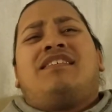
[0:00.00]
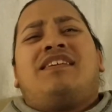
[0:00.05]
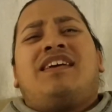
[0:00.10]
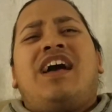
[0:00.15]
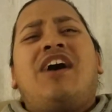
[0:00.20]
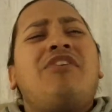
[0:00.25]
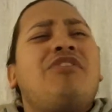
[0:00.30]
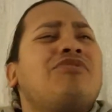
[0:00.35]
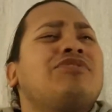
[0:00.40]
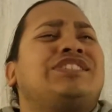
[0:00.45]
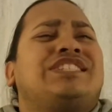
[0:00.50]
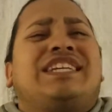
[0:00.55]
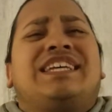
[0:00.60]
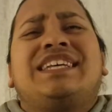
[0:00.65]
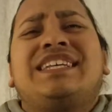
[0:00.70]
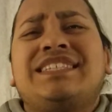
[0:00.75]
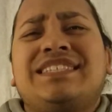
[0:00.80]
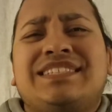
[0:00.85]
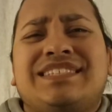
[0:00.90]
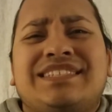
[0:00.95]
I don't know who she
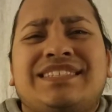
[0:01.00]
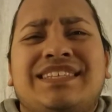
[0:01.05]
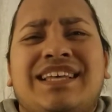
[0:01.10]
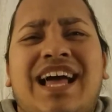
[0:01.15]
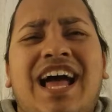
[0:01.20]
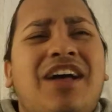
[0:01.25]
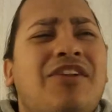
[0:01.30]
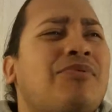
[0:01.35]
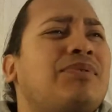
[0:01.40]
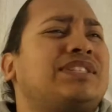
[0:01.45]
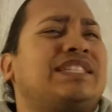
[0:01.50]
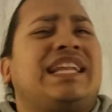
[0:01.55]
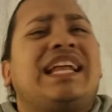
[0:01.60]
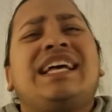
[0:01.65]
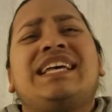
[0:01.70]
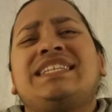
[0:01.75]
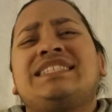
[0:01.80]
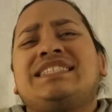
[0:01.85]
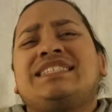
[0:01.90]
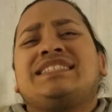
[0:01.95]
is. I don't know what she
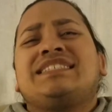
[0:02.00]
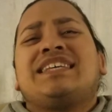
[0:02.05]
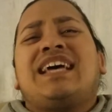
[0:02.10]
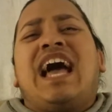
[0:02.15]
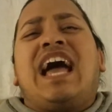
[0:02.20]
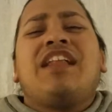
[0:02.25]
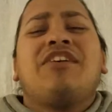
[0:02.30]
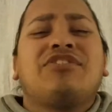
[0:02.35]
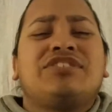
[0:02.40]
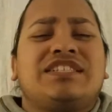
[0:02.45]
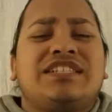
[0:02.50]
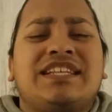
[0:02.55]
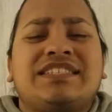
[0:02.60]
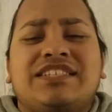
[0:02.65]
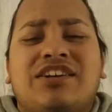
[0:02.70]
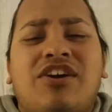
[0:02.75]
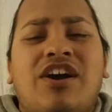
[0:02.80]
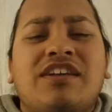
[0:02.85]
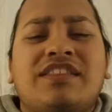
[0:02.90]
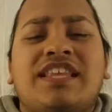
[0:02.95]
does. I know she does
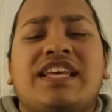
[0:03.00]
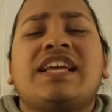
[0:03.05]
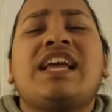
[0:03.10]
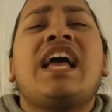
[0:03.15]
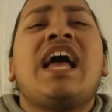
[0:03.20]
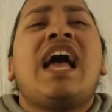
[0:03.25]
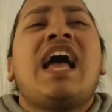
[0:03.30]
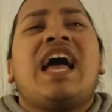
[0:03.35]
the card thing.